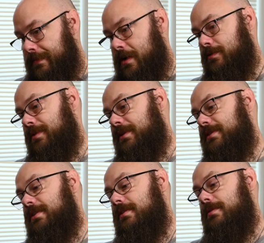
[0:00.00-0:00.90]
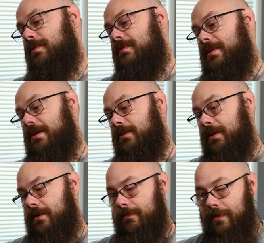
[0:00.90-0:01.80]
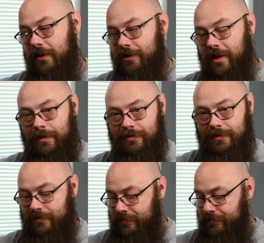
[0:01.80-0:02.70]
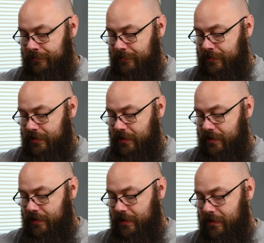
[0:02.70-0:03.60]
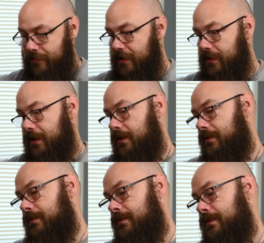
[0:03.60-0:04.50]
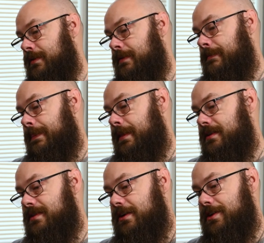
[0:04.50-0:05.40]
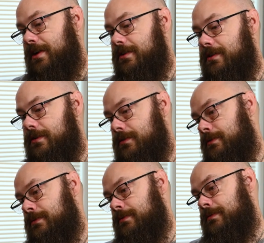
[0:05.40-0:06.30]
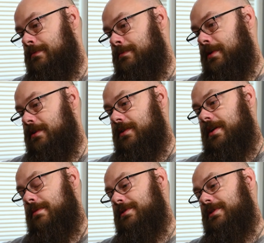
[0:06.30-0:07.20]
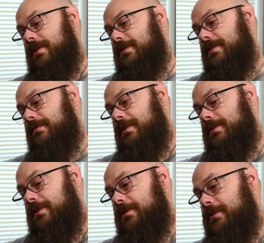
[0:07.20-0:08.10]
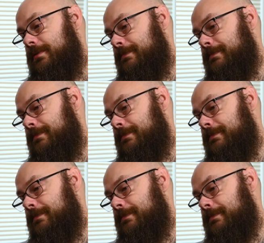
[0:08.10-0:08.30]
Now, as we can see, we've now lit Mini James, and our ambient light has not changed because our camera settings have not changed.